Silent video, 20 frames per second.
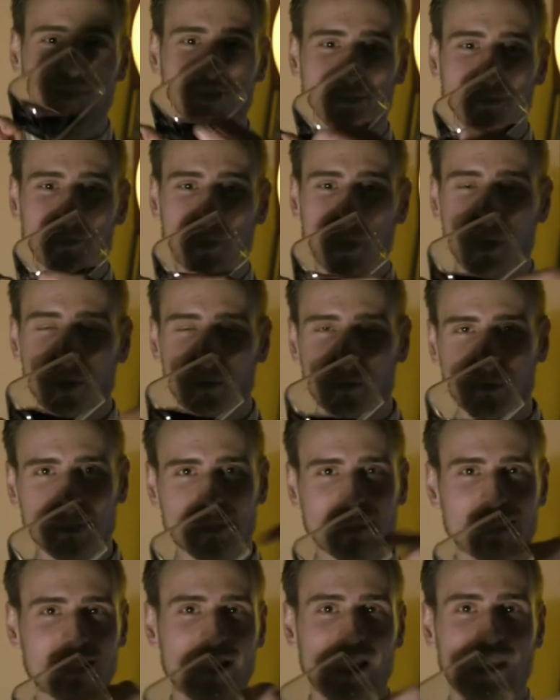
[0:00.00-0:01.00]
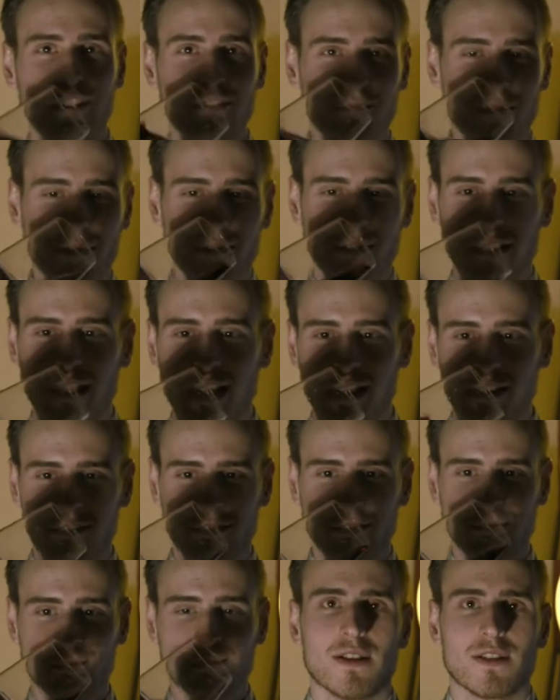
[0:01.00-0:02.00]
this purple tint around the
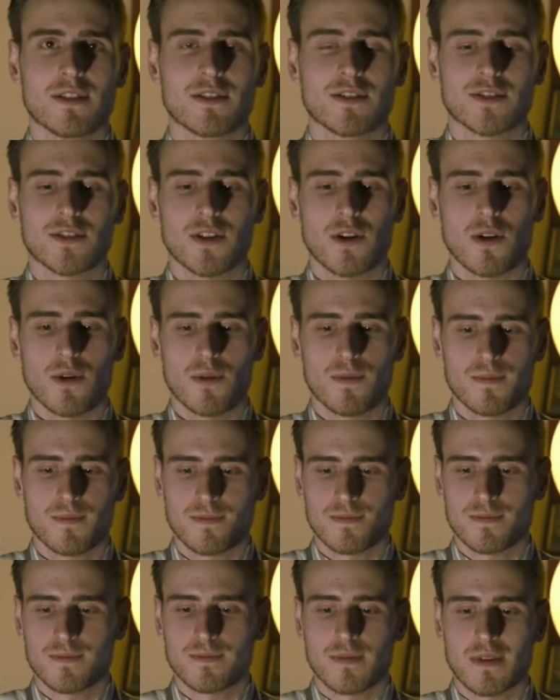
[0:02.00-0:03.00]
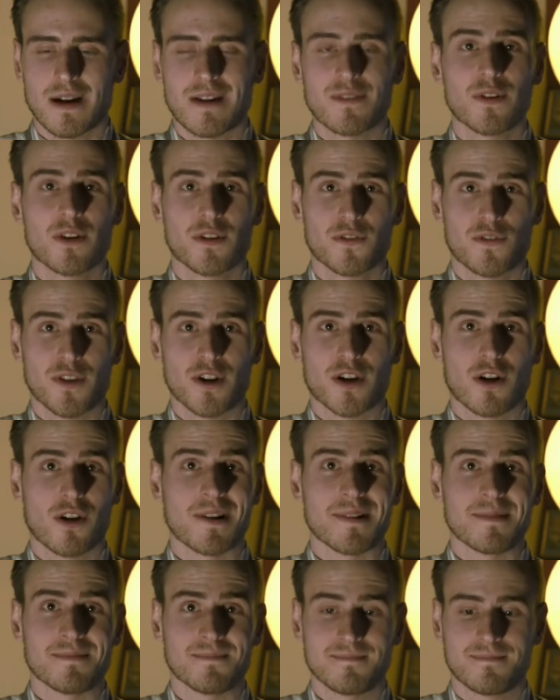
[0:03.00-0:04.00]
edge. So have a look for the
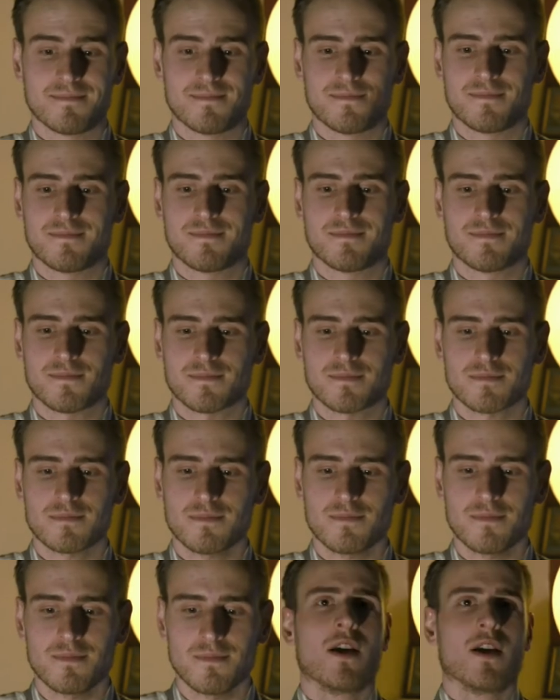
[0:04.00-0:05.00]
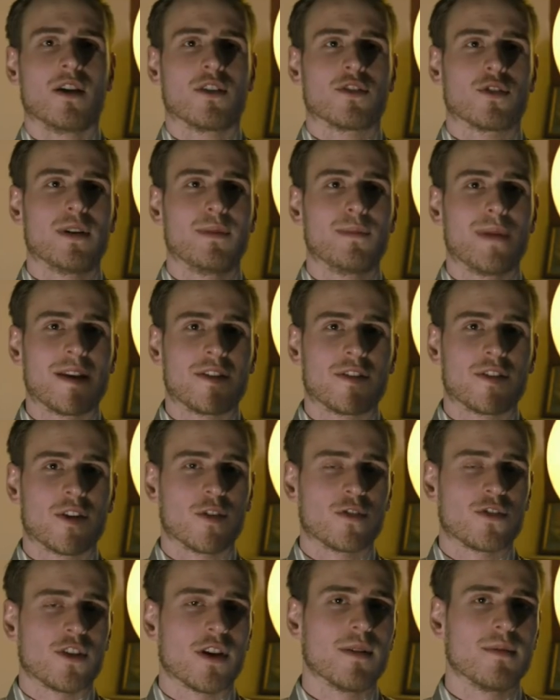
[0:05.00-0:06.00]
colour. So in
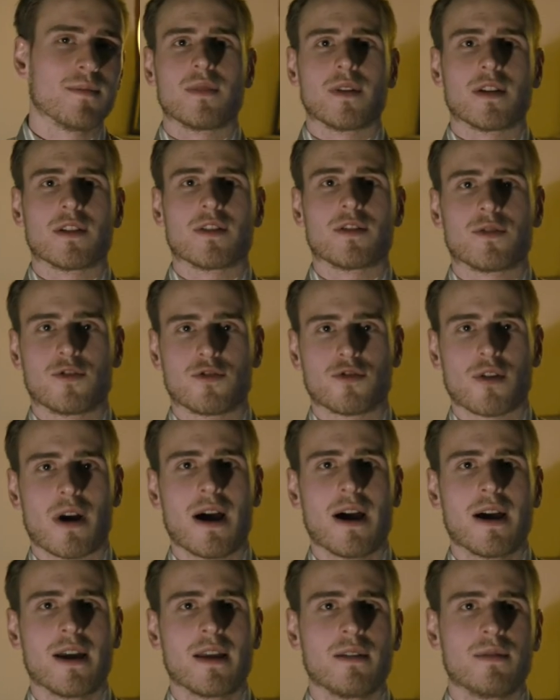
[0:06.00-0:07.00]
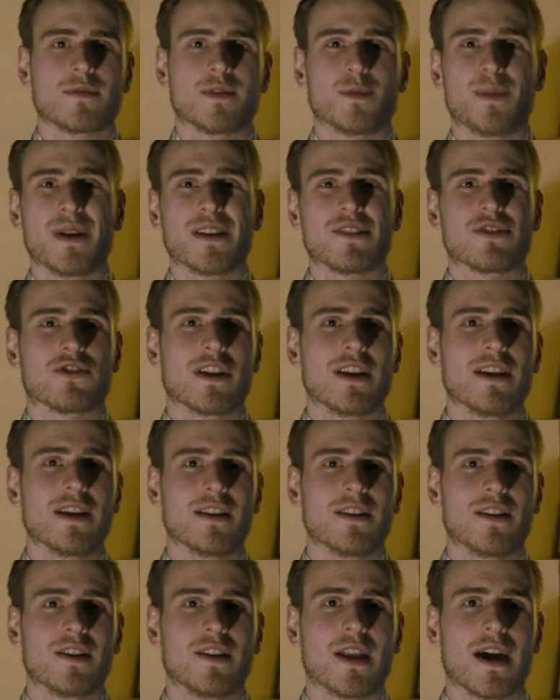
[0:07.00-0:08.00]
Mendoza, it's dry, it's a bit chilly
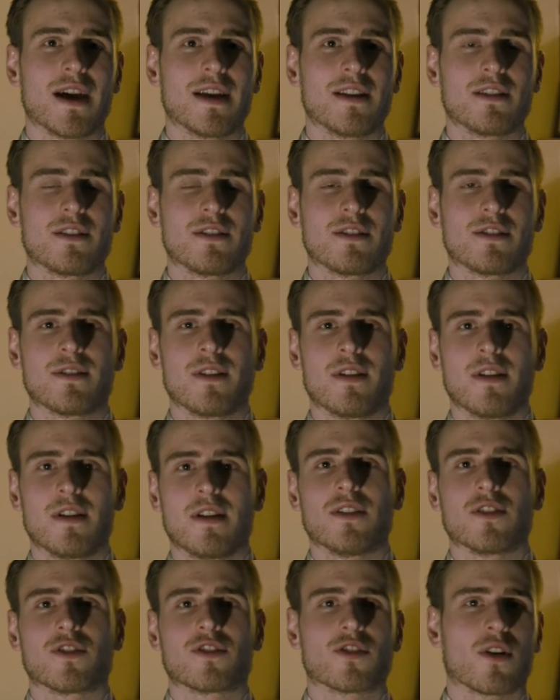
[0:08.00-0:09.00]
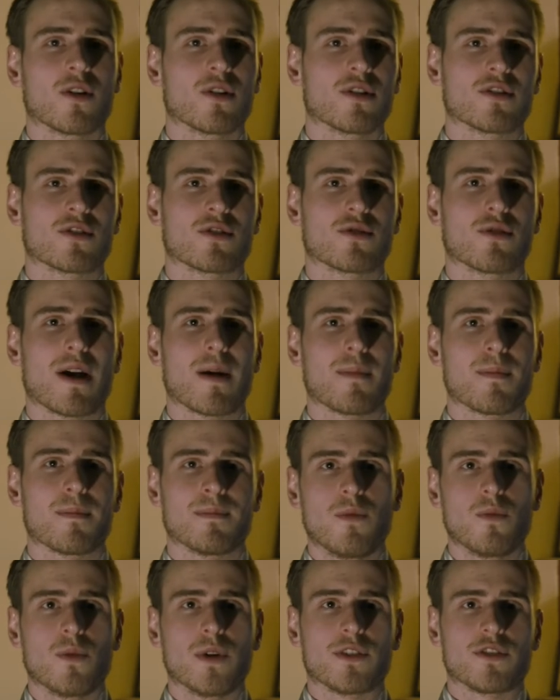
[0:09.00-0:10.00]
in the nights, the soil's crap,
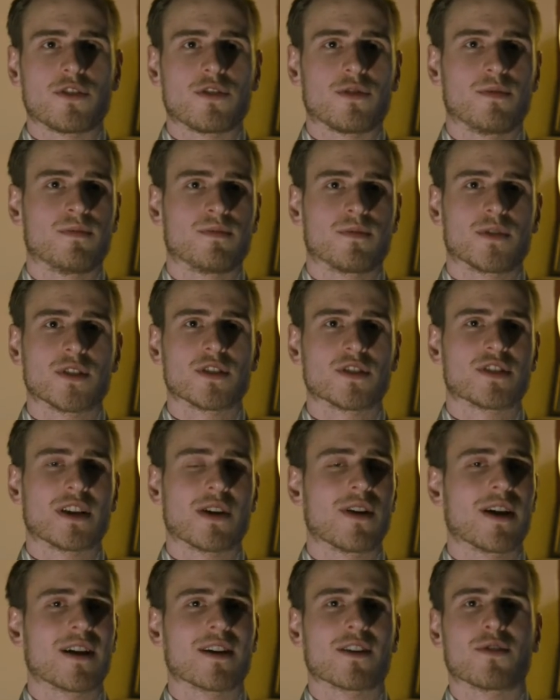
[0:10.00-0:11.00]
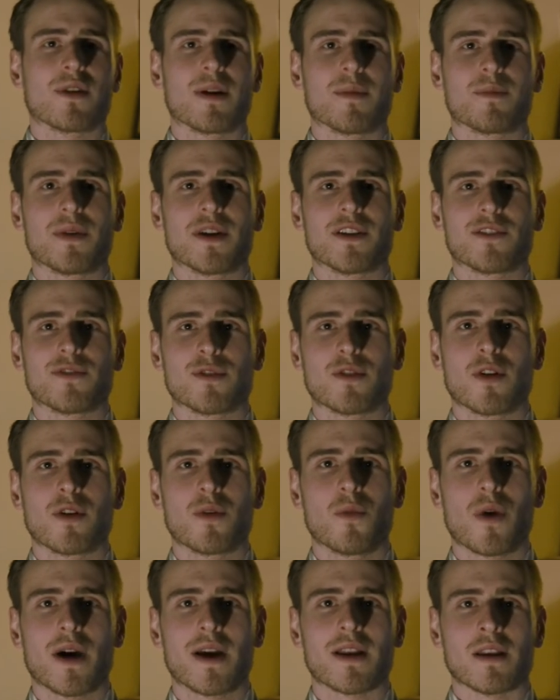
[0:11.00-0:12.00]
which doesn't sound like a great place for
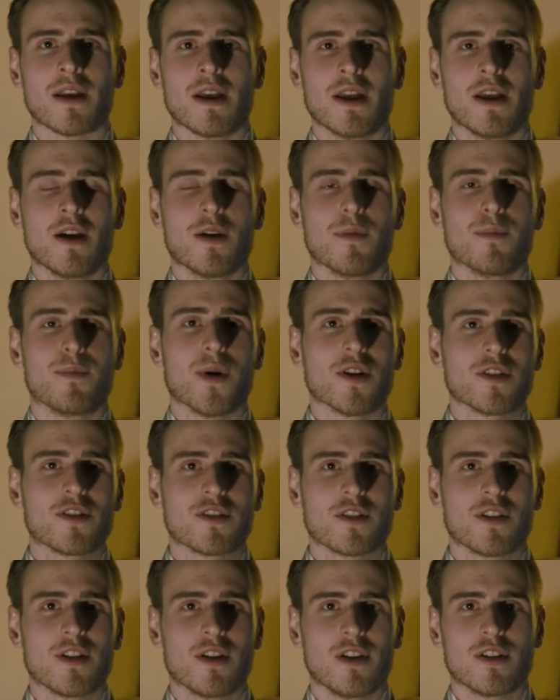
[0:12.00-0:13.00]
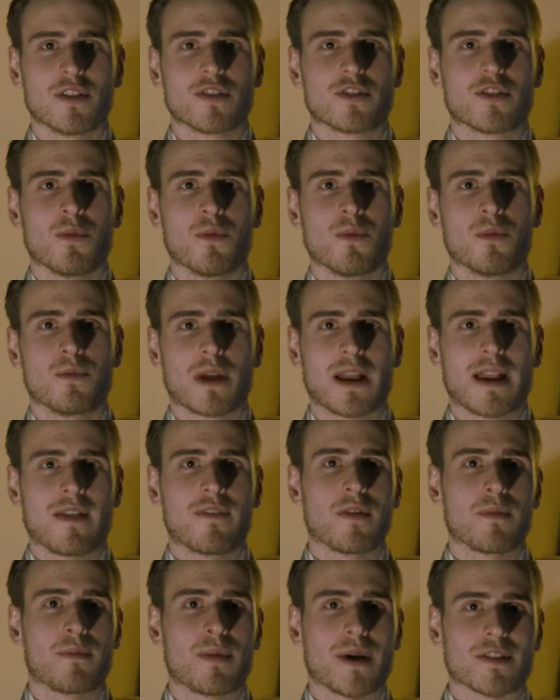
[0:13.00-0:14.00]
growing wine. But some
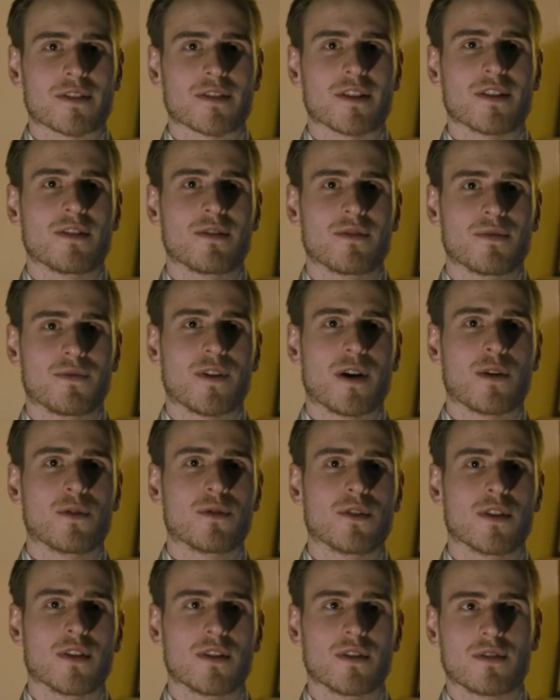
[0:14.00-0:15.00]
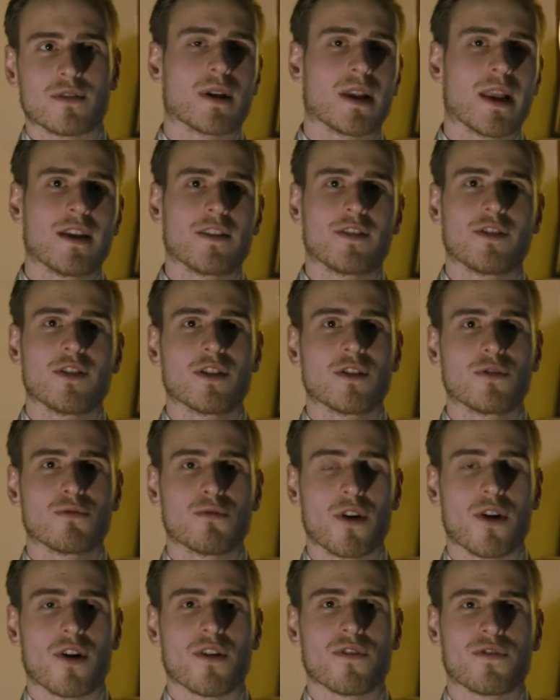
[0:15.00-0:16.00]
clever bastard found that glacial
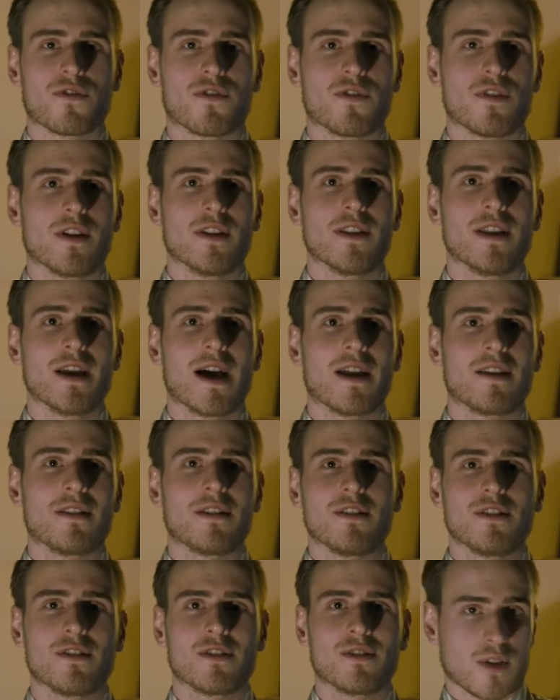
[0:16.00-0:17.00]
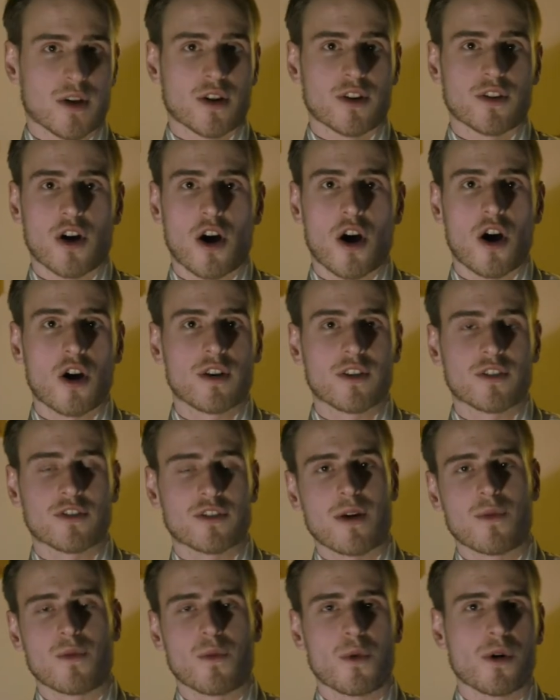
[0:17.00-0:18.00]
runoff in the Andes, they could harness
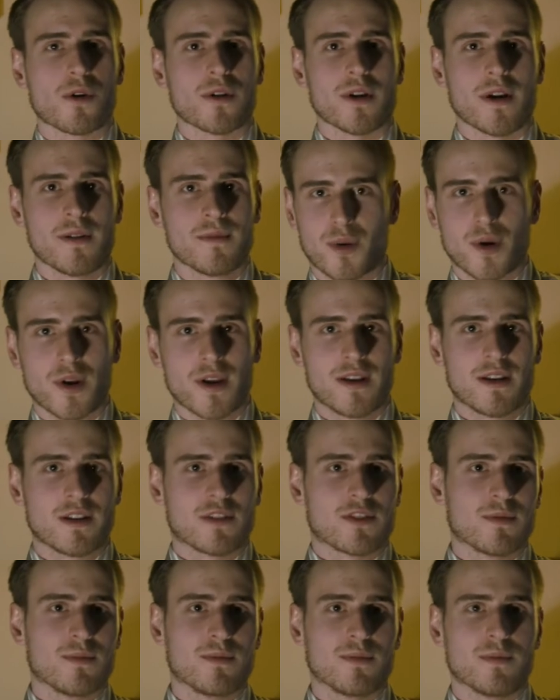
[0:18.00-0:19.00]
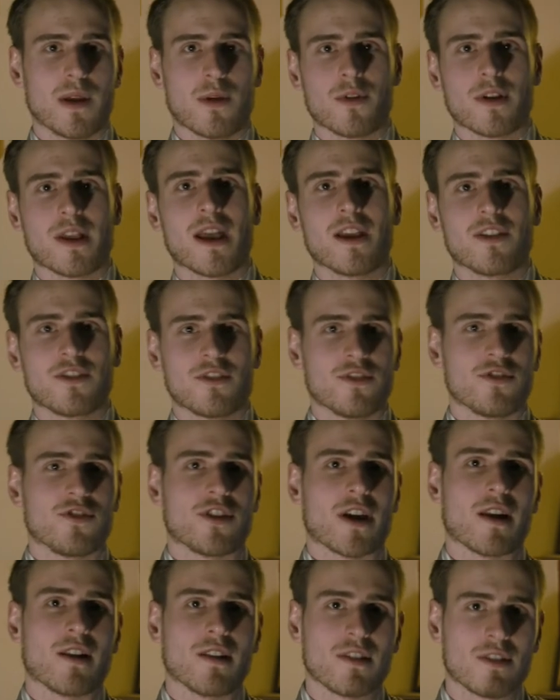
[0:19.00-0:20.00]
that water, put it into some irrigation
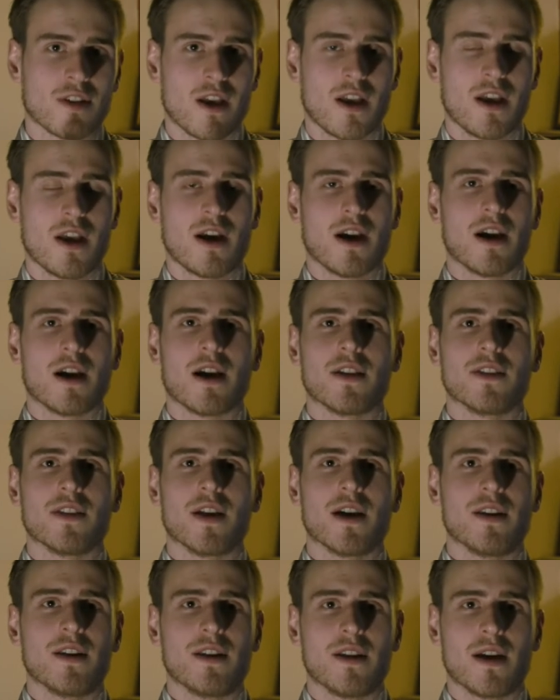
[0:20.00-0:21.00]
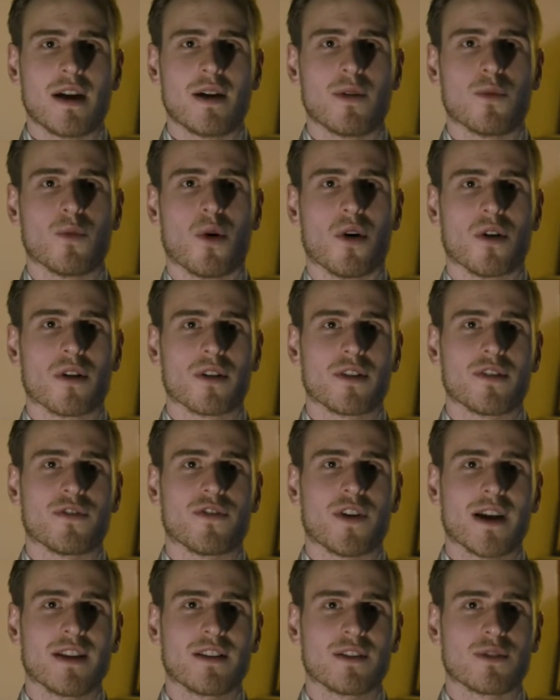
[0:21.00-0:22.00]
channels, and then uh, water the
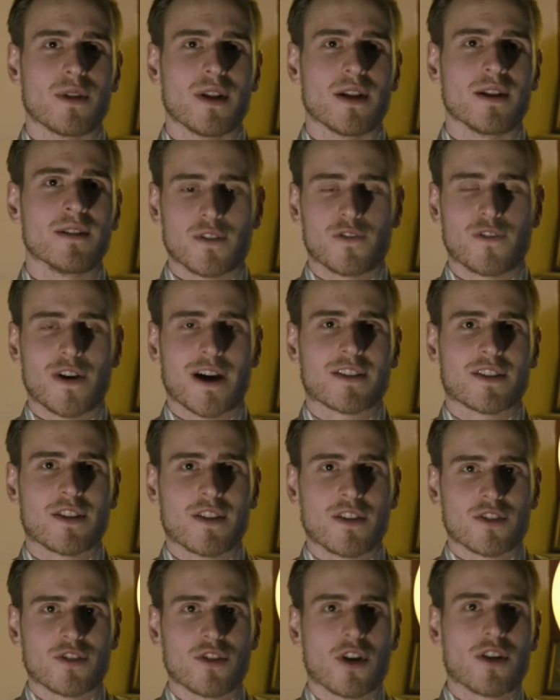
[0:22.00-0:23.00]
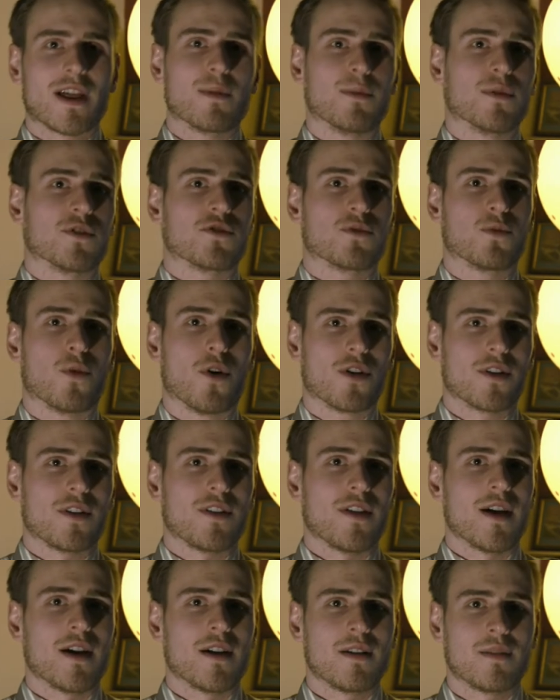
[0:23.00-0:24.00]
vines with it. The fact that there's not that much water
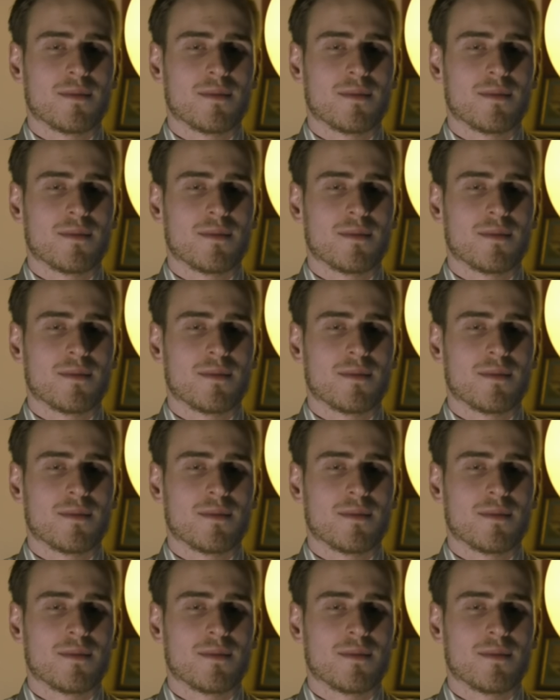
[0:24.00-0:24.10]
there